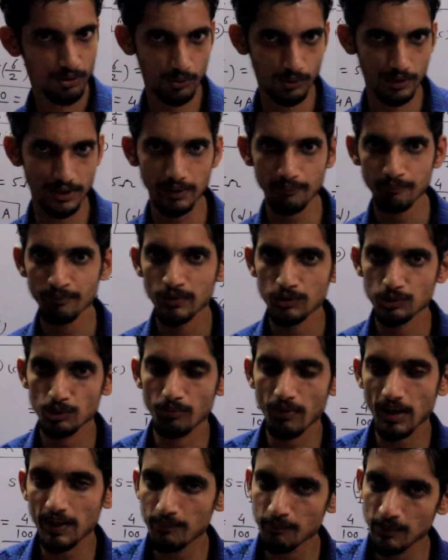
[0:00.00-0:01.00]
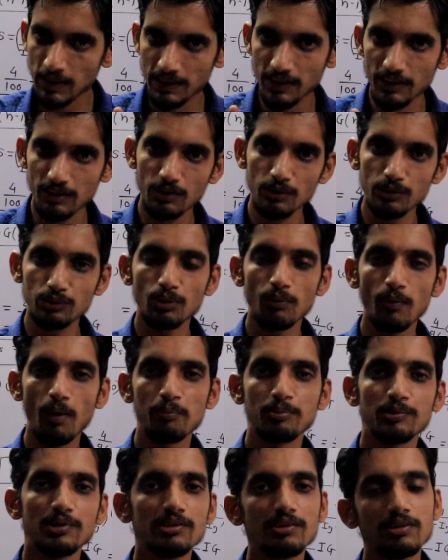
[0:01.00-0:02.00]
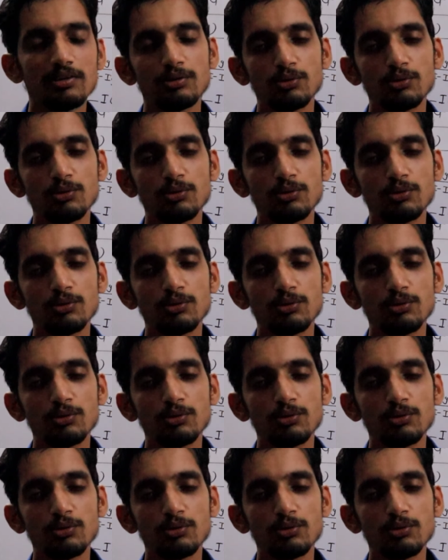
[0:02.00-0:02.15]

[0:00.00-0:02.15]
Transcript: Okay, so by making the use of options